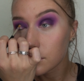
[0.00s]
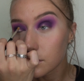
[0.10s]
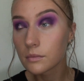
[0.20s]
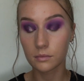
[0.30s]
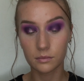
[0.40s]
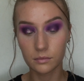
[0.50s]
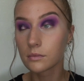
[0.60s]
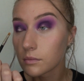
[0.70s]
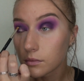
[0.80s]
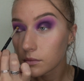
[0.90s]

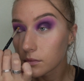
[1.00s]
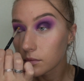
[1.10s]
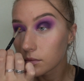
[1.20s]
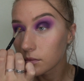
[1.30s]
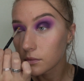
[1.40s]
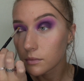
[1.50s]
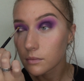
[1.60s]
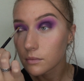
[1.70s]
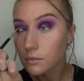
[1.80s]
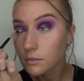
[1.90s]

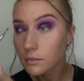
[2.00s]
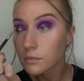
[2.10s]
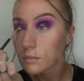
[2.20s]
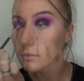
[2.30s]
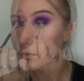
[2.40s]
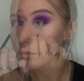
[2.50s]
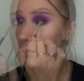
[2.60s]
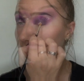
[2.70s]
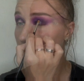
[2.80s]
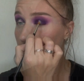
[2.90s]

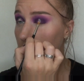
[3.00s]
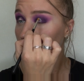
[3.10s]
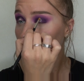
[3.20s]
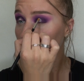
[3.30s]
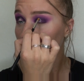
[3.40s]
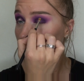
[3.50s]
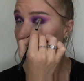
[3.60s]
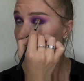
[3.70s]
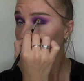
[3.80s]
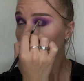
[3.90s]

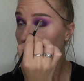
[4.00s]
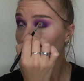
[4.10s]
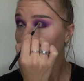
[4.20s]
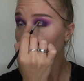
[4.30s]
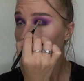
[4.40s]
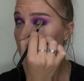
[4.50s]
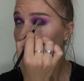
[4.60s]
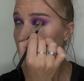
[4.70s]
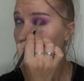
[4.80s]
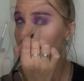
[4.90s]

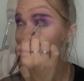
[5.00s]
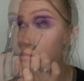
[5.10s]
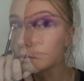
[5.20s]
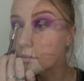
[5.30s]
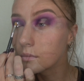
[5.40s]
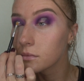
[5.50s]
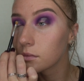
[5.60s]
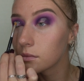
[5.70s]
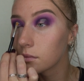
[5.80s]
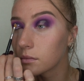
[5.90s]

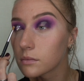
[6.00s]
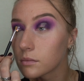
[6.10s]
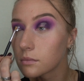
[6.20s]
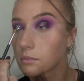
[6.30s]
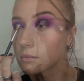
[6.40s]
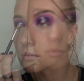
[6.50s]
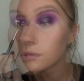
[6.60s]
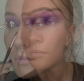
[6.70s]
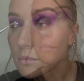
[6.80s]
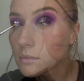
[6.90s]

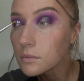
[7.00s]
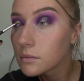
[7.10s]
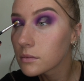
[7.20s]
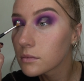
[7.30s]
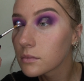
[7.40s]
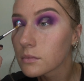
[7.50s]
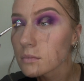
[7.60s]
Nobody speaks.